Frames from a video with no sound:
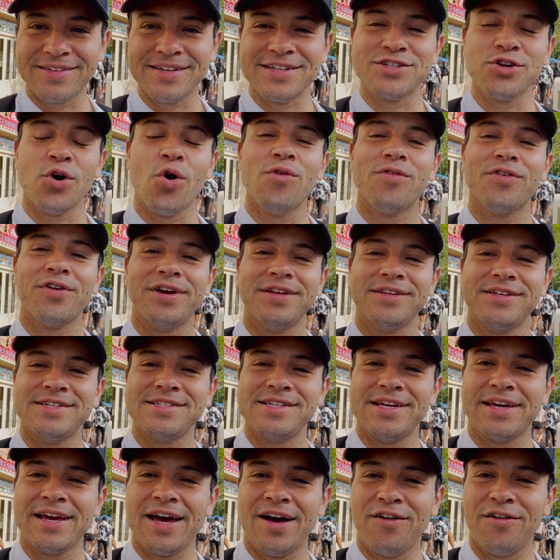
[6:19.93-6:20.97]
It's over in
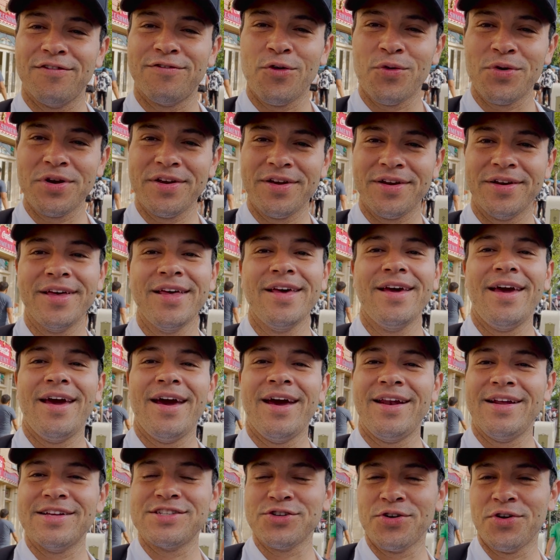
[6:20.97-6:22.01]
Disney California,
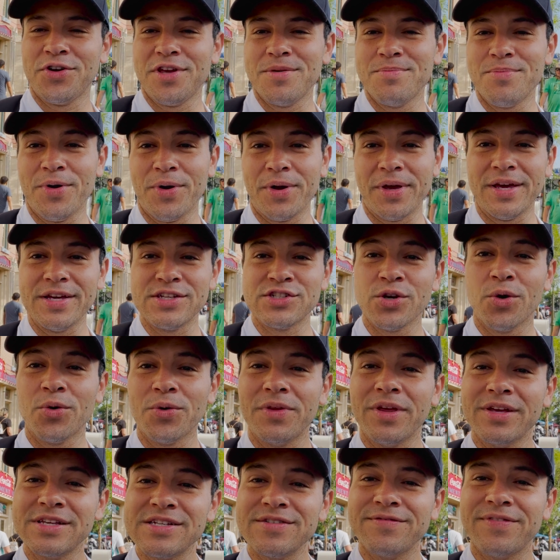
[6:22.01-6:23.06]
and it's Oogie Boogie. So
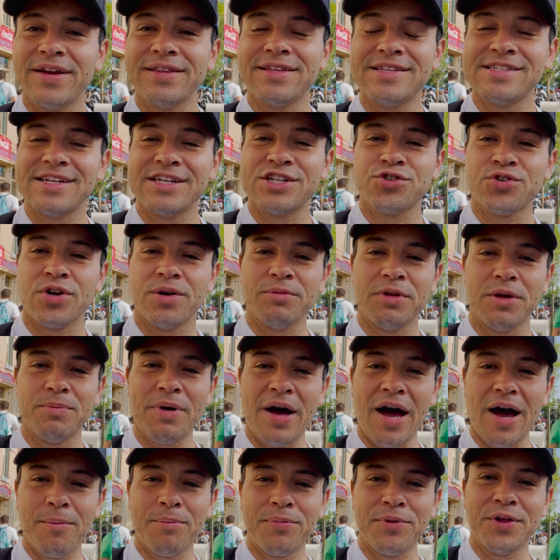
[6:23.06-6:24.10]
this event is extremely
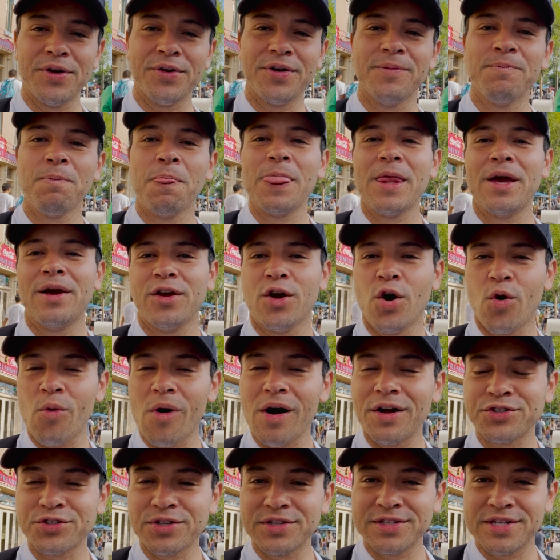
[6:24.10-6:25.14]
popular. Go
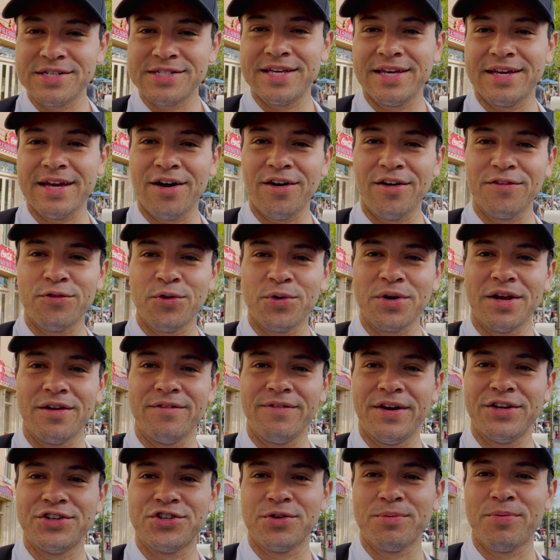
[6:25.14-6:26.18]
watch our Disney California
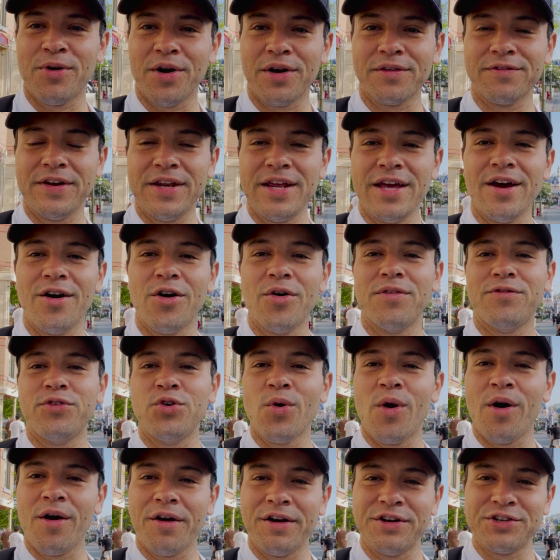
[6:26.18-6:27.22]
Adventure Park video if you
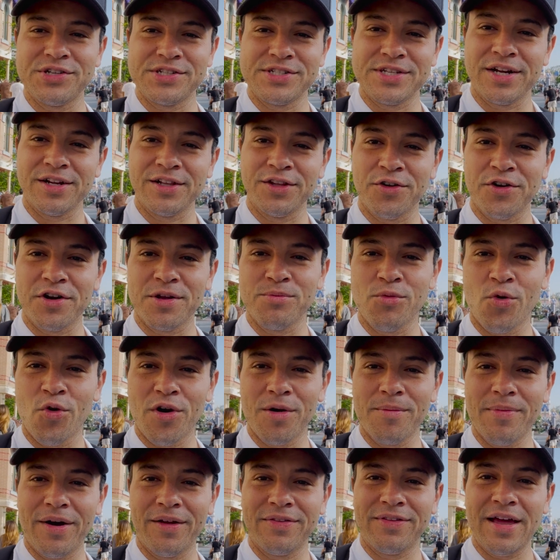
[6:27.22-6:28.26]
are interested in learning more
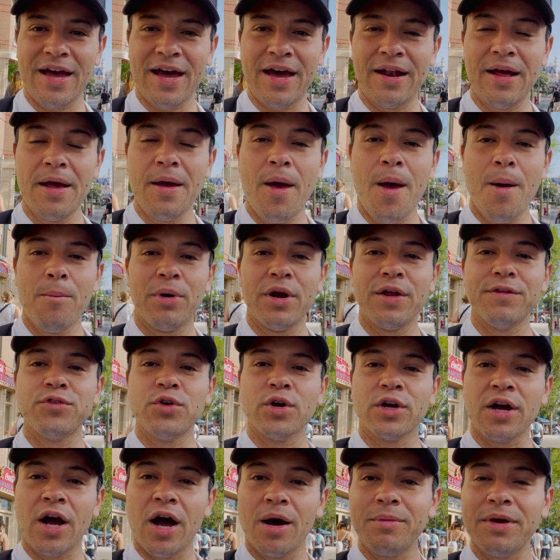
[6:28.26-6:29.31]
about that. But if you're
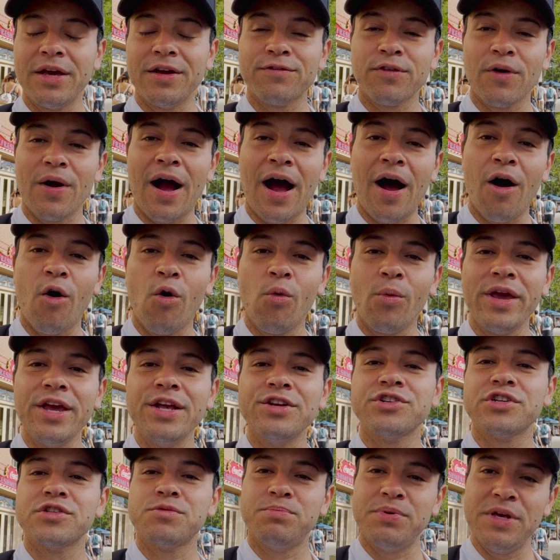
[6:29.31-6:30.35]
coming for Halloween,
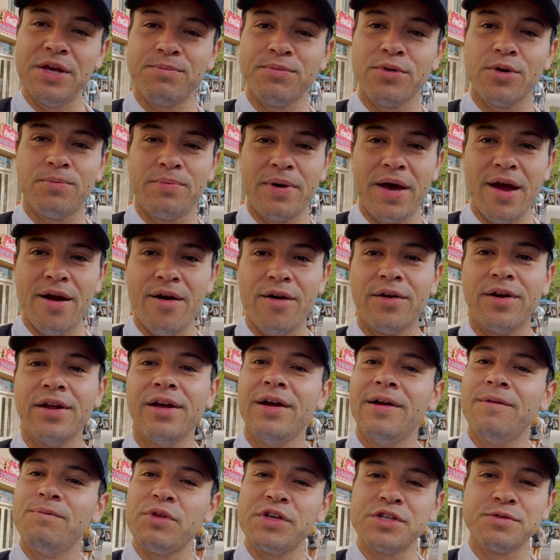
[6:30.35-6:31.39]
just be prepared,
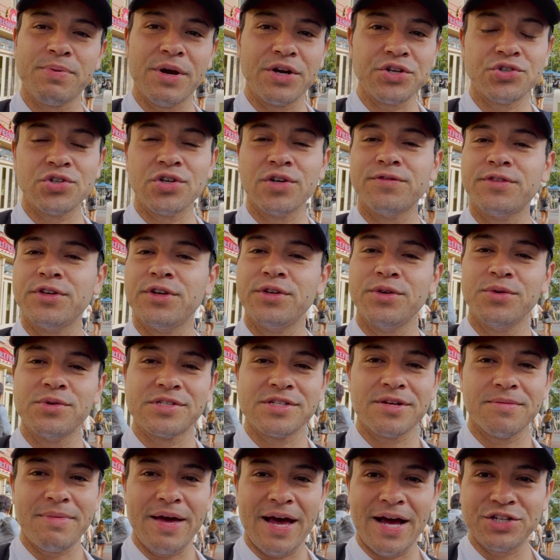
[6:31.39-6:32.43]
especially if you're used
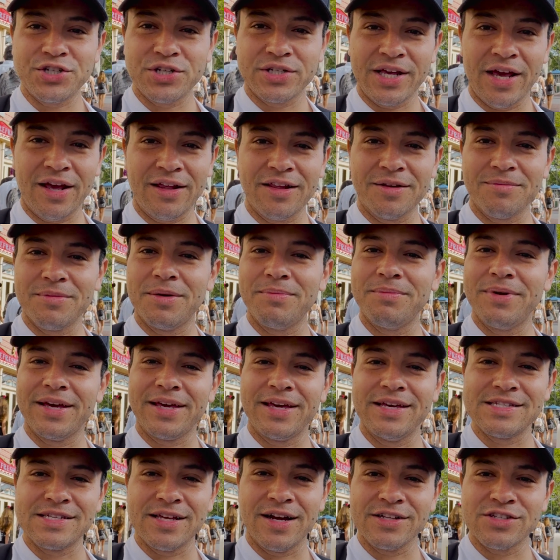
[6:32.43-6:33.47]
to Magic Kingdom and
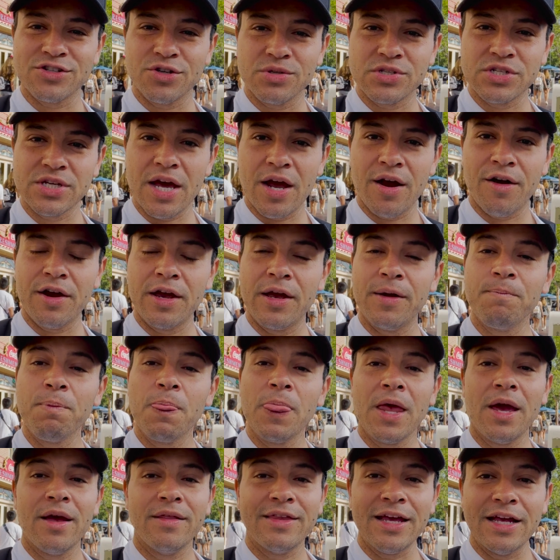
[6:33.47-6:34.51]
Mickey's Not So Scary.
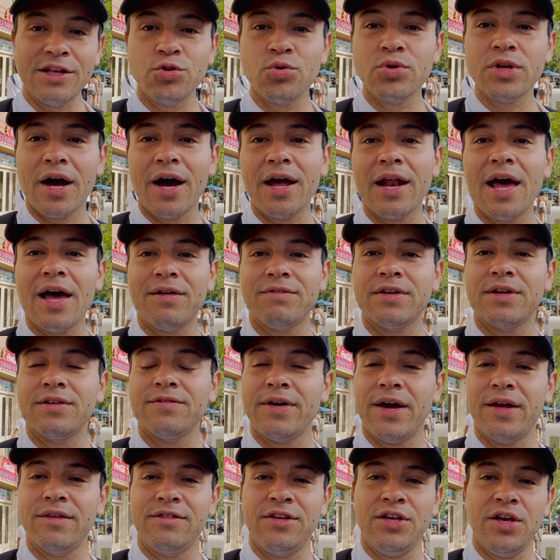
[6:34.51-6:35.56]
They do not have an
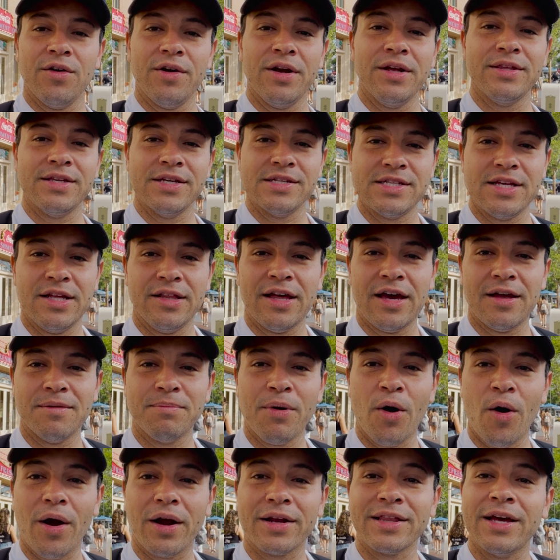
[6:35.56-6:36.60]
event here in Disneyland
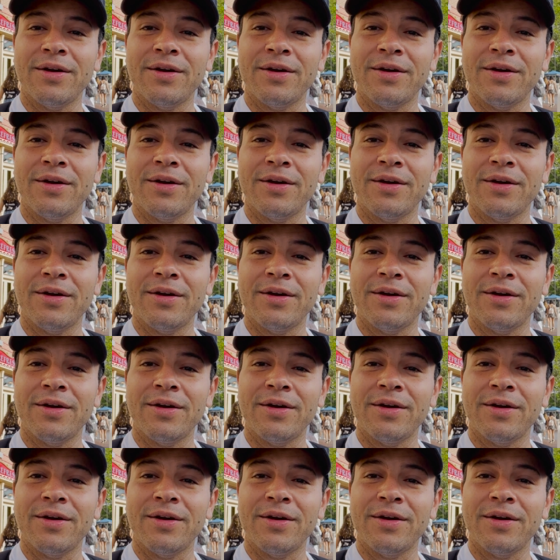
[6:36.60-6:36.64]
Park.